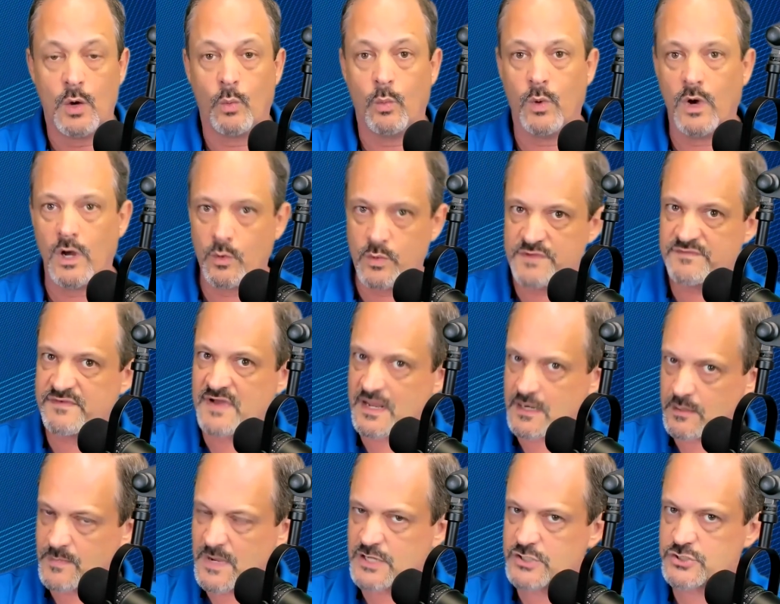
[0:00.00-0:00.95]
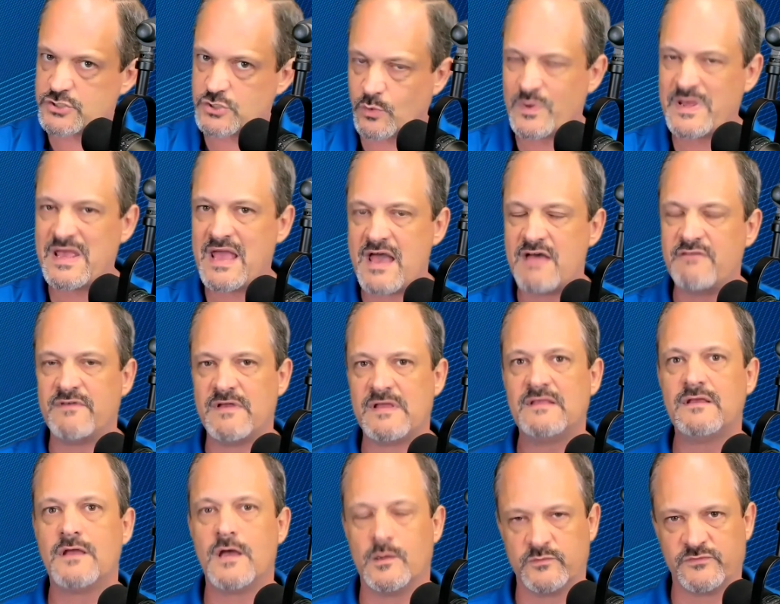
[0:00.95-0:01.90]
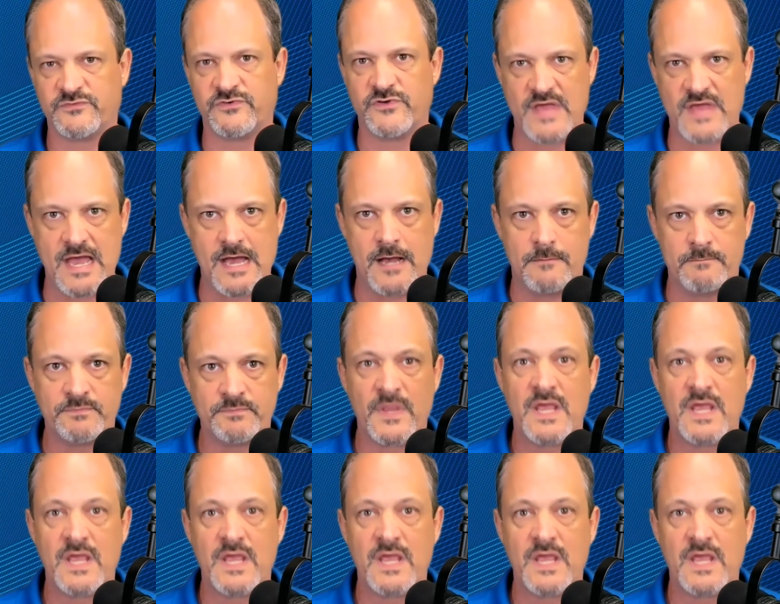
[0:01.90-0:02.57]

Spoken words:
Well, we've got to make sure we have income for that.